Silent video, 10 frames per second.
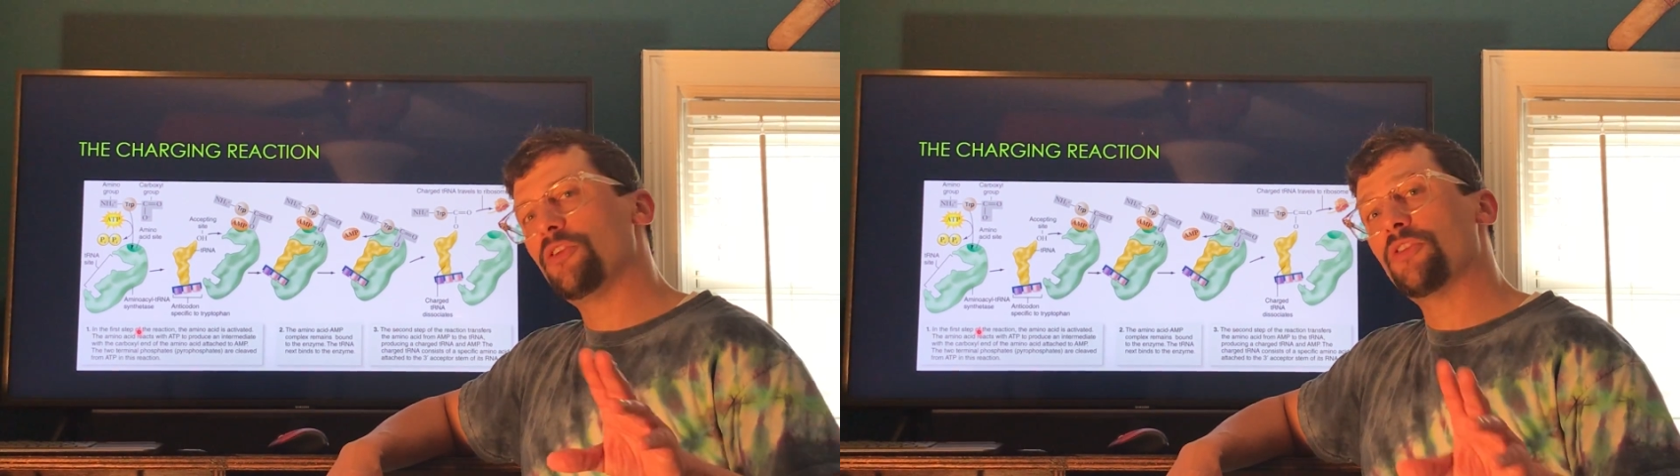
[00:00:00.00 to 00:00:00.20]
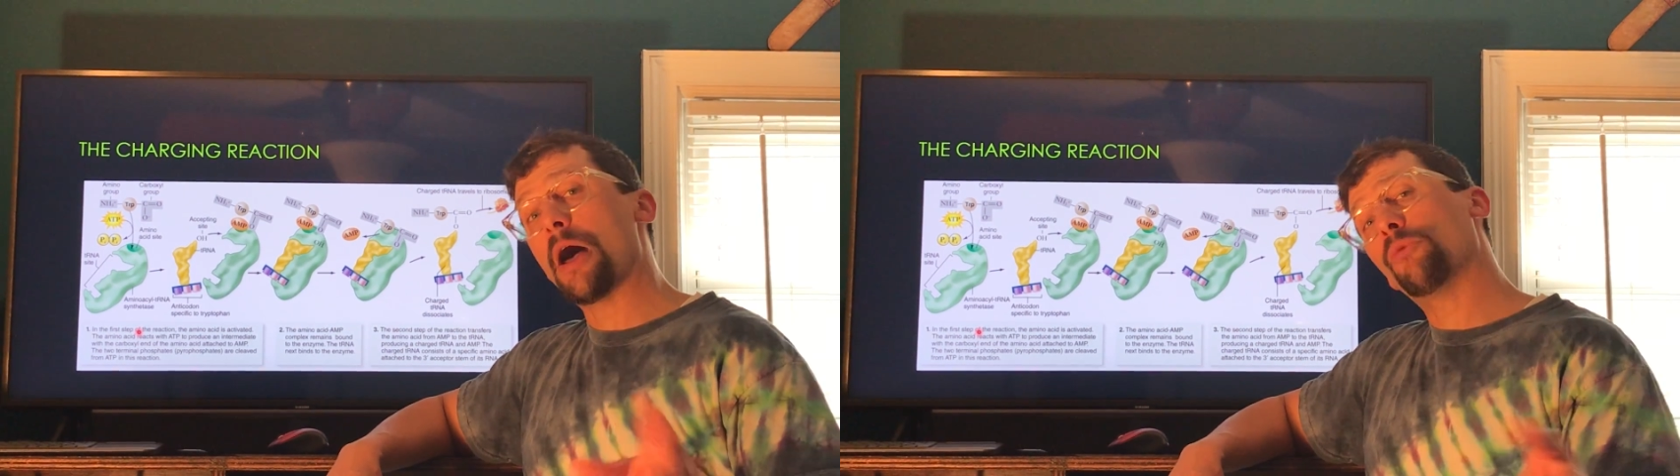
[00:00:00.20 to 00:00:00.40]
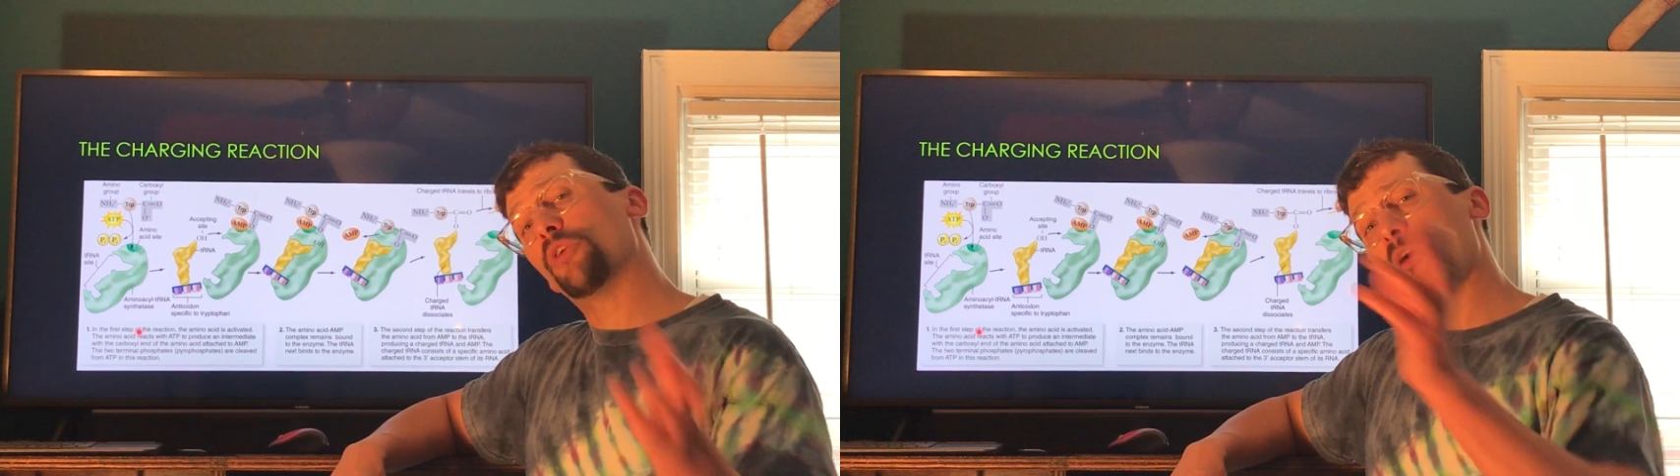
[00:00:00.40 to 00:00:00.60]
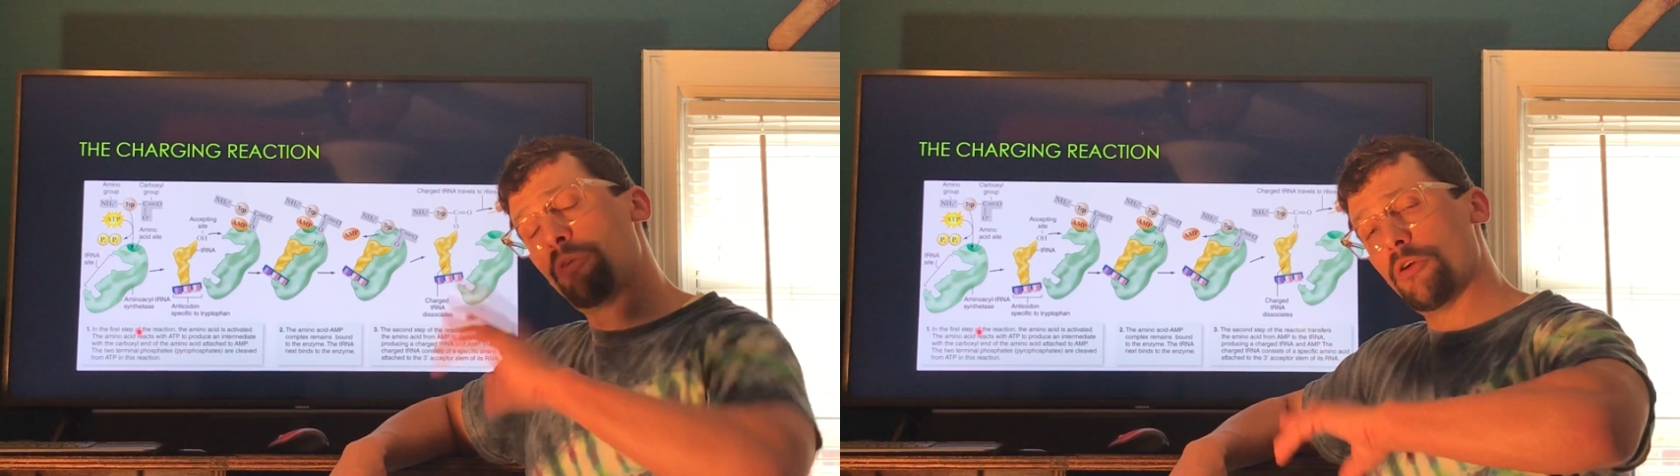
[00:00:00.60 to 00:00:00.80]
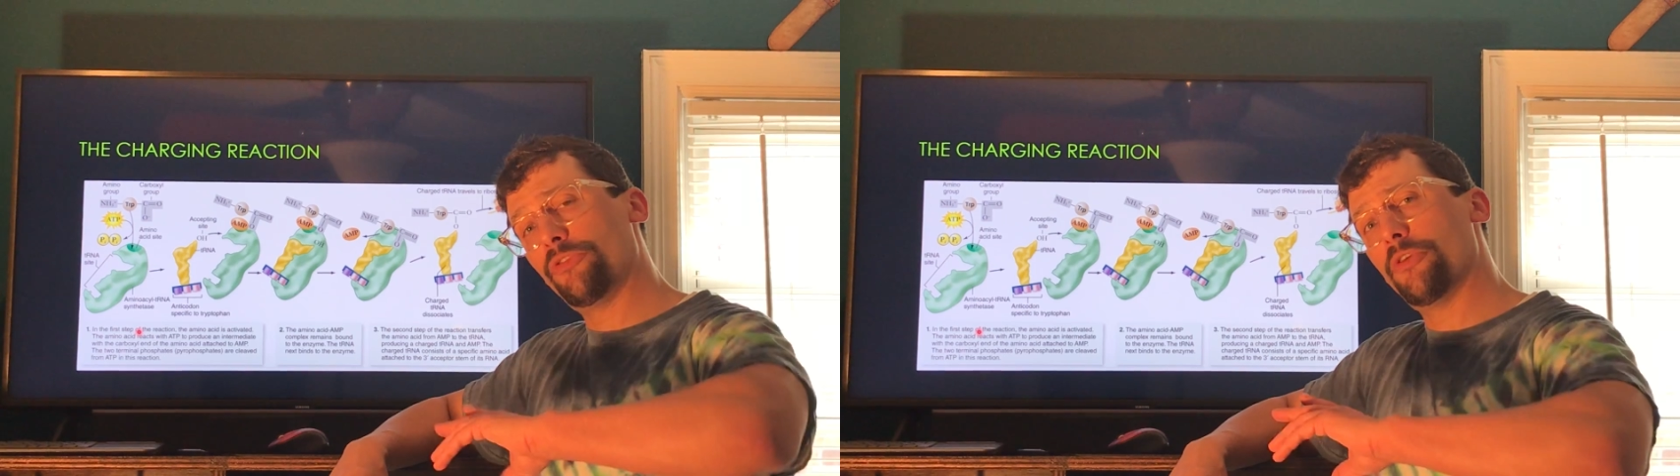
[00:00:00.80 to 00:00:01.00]
a solid when I
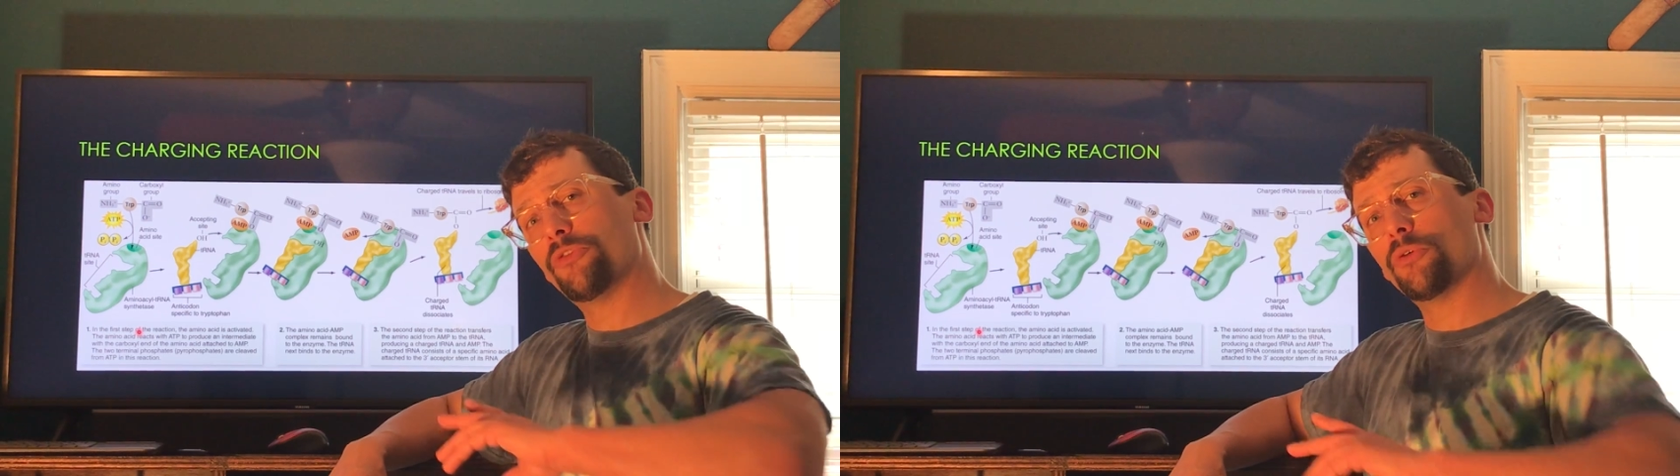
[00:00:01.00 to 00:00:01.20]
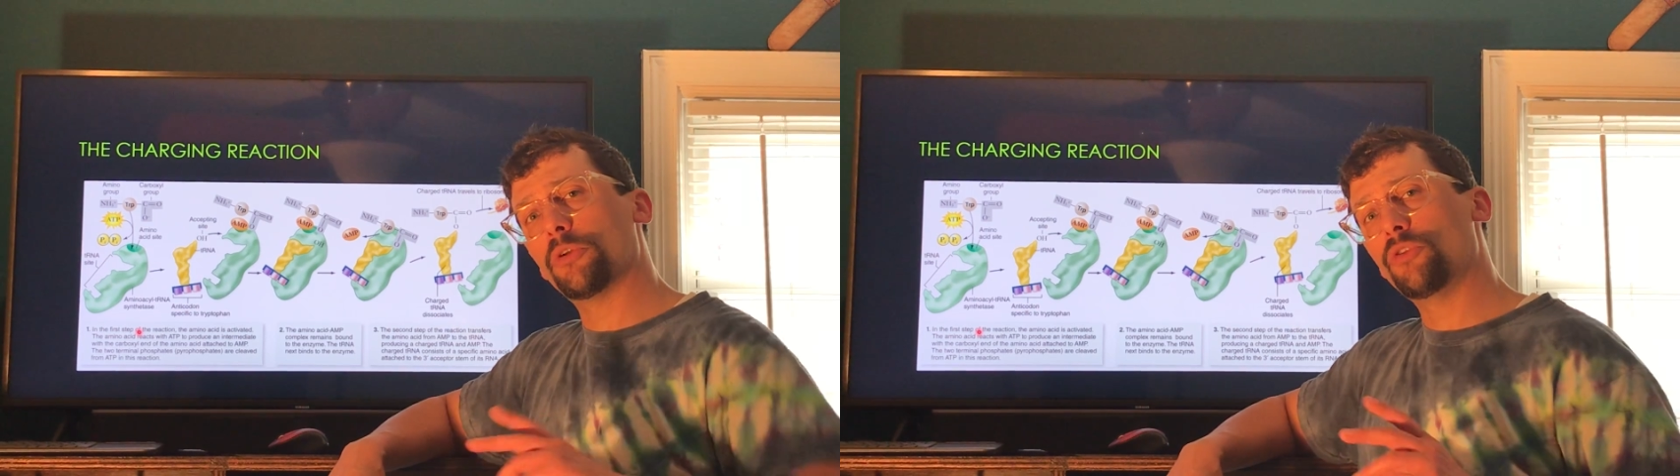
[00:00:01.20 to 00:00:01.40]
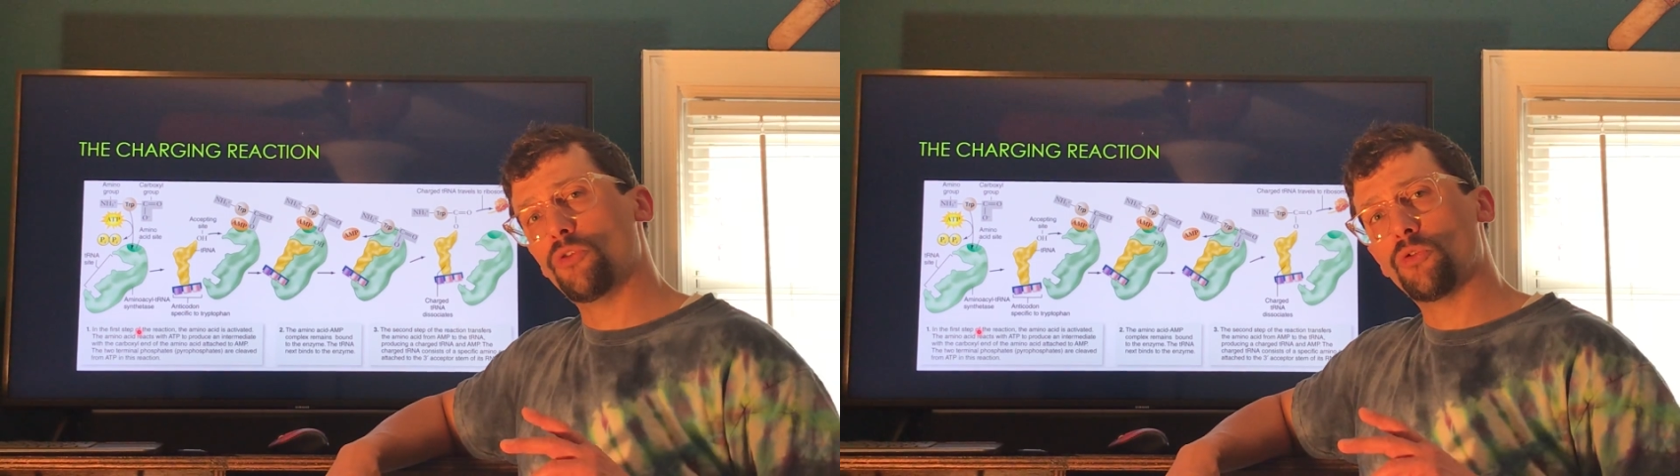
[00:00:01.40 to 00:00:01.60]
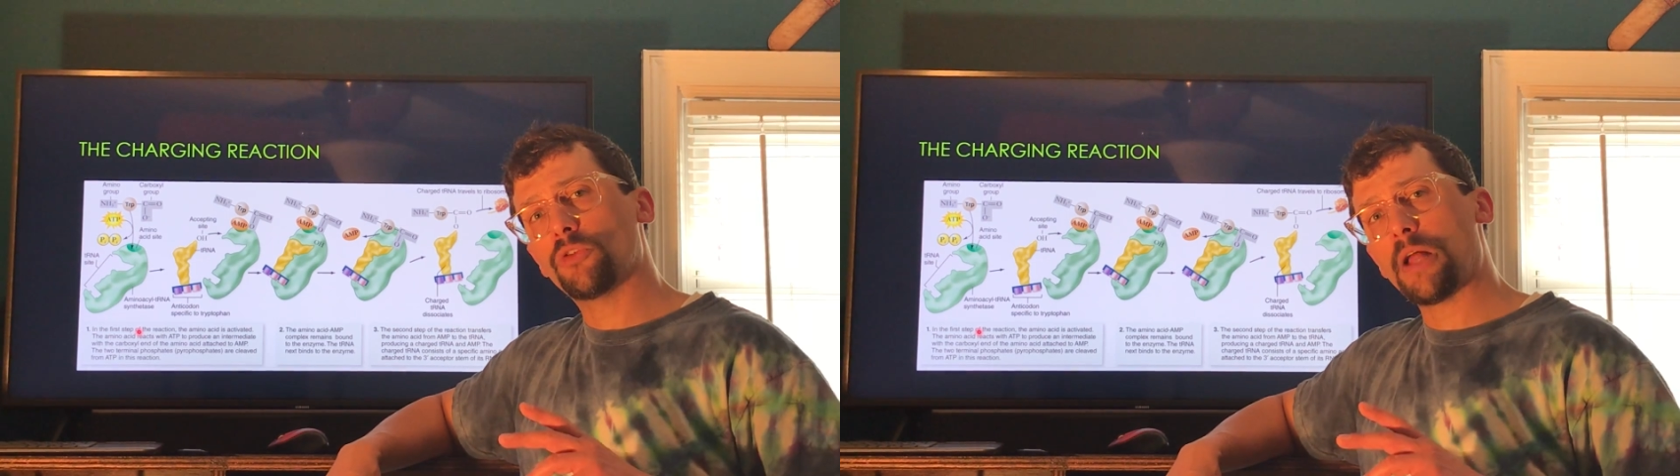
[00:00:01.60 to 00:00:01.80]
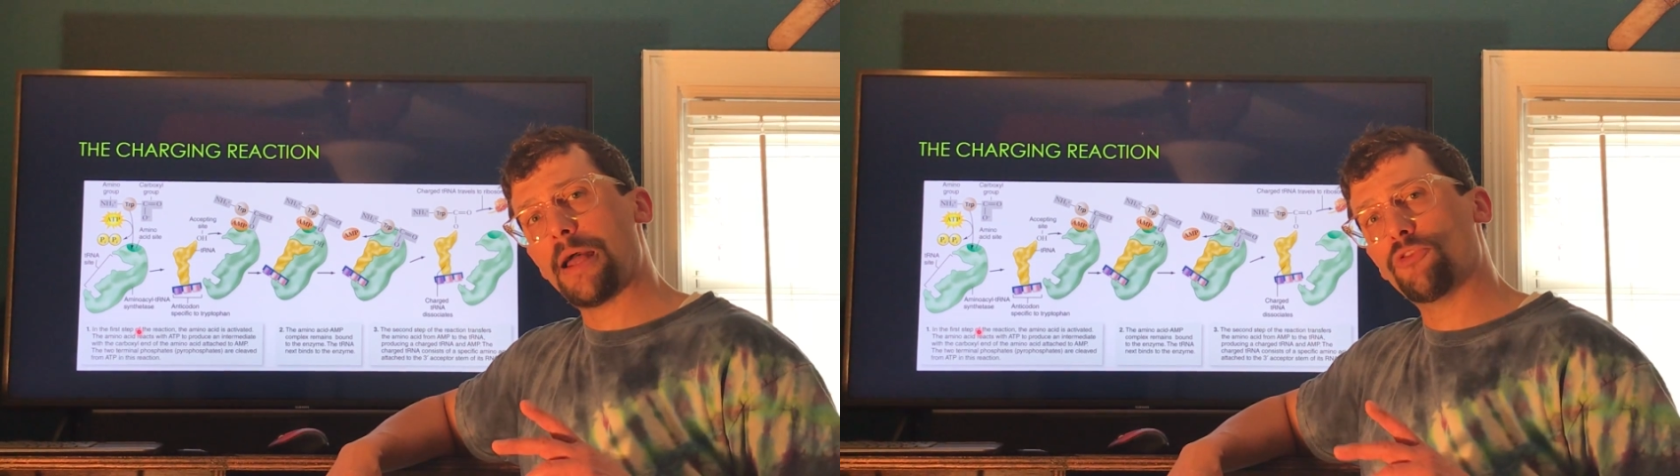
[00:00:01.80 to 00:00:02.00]
post this on Google
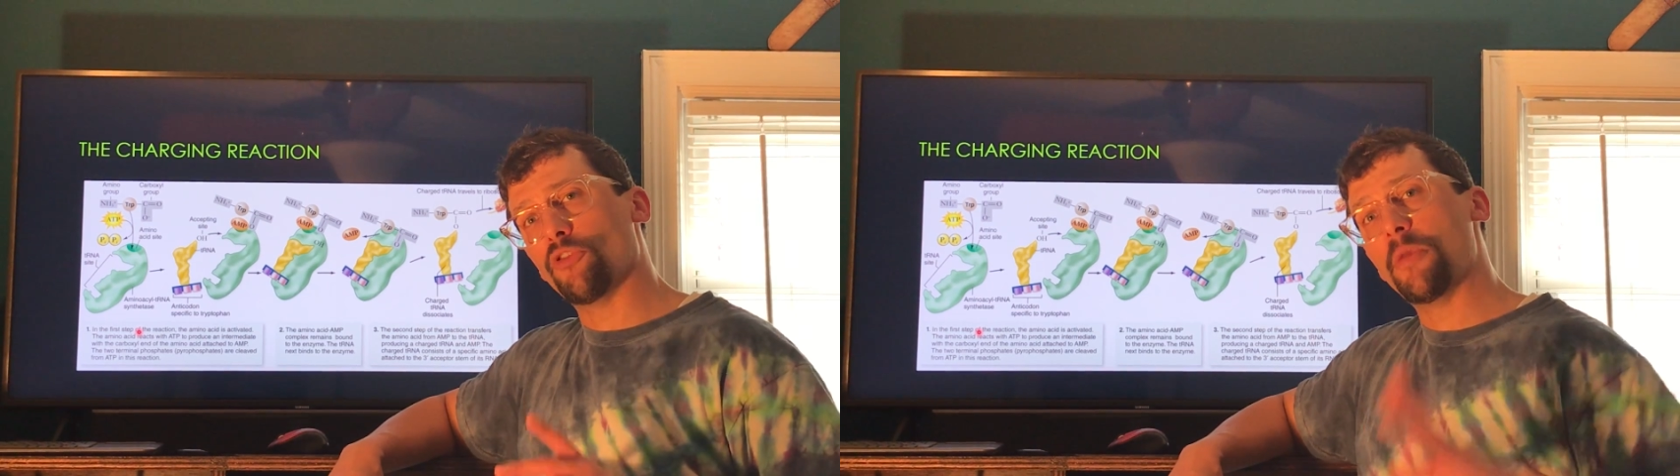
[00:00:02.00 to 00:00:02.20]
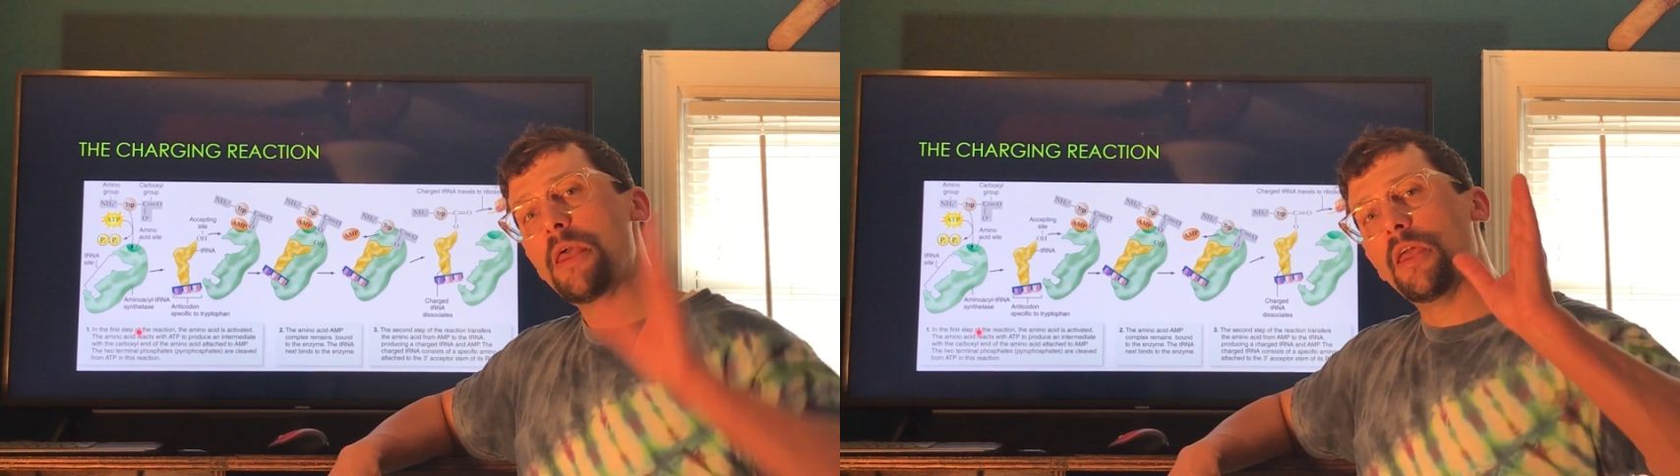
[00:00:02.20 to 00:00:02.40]
Classroom.